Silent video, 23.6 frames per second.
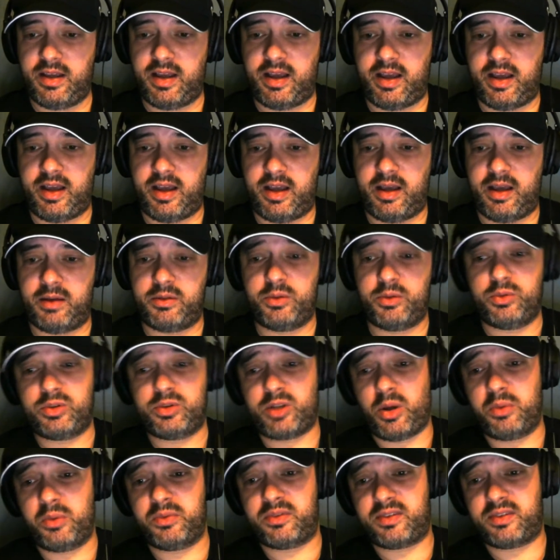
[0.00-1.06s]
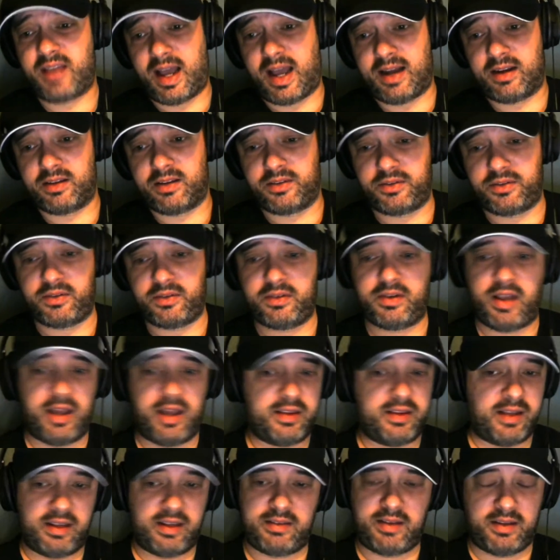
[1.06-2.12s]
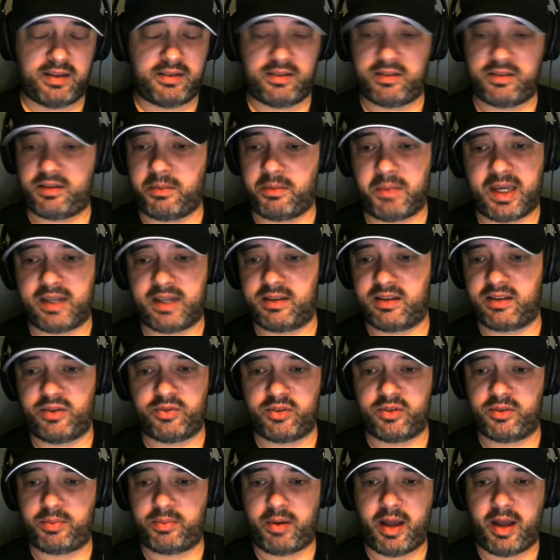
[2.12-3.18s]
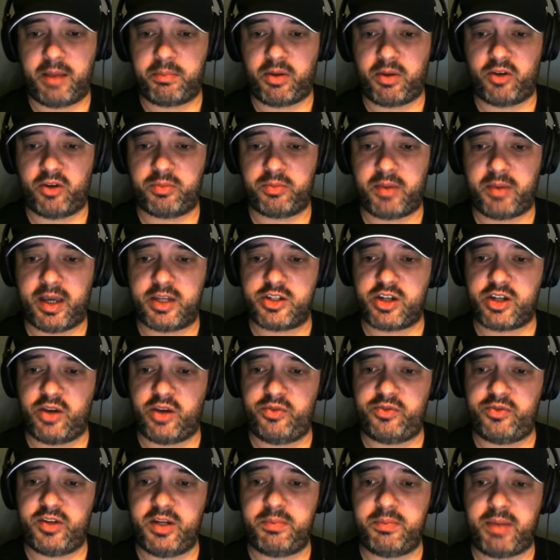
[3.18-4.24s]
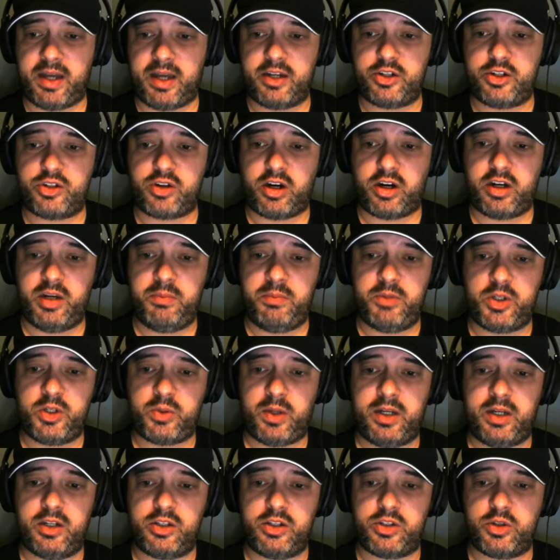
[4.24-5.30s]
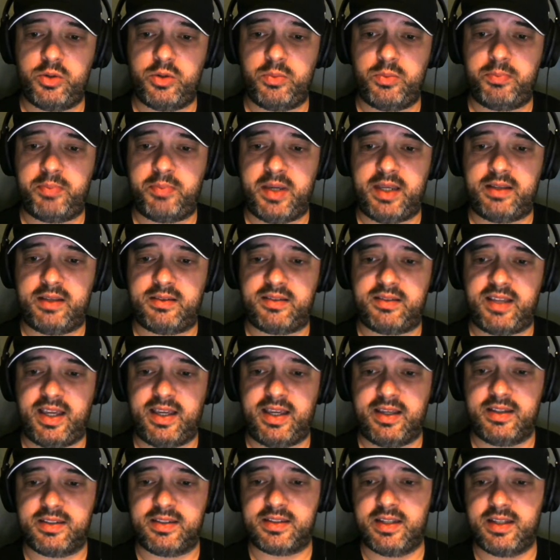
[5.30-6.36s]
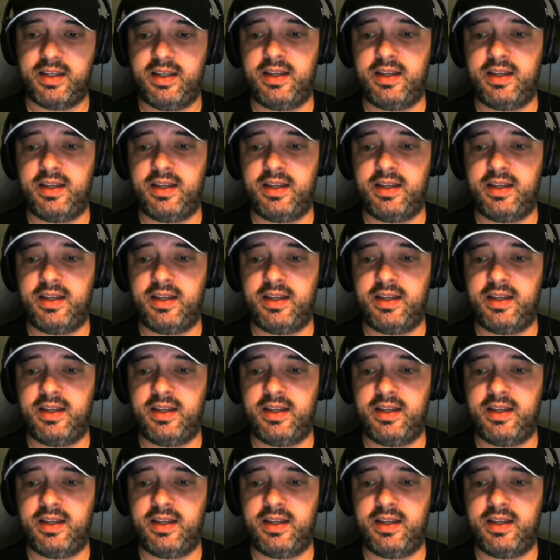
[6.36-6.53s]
You also own Dallas. That doesn't make a difference playing both, mate. Joe Finley Bader struggling between the 2 big Ds.